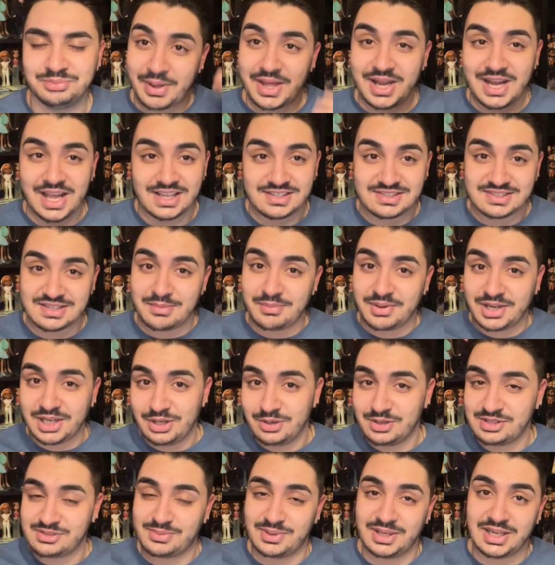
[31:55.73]
but as somebody
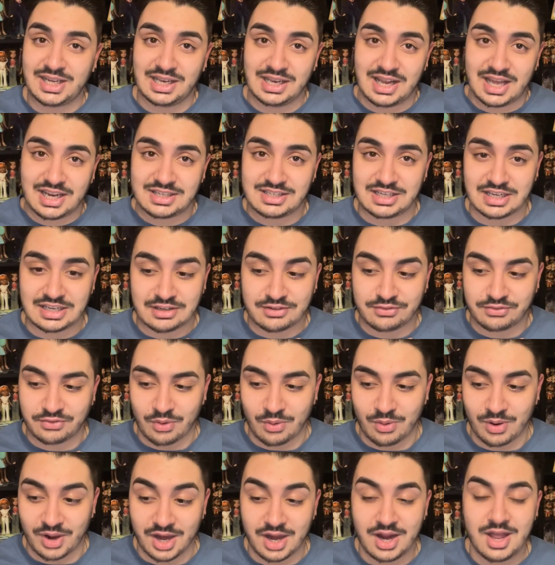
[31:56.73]
who has been collecting
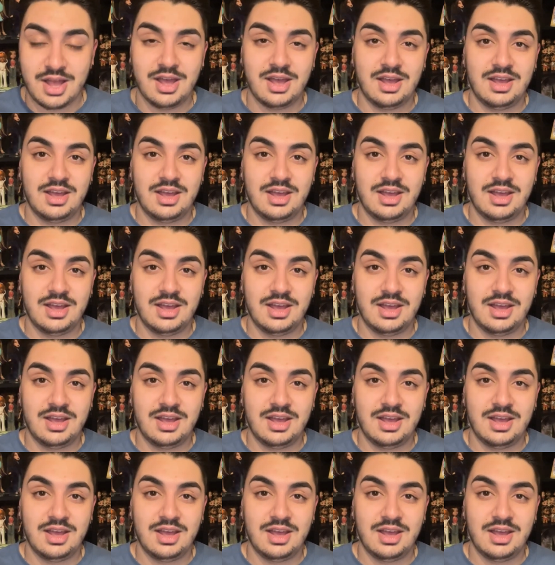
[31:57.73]
for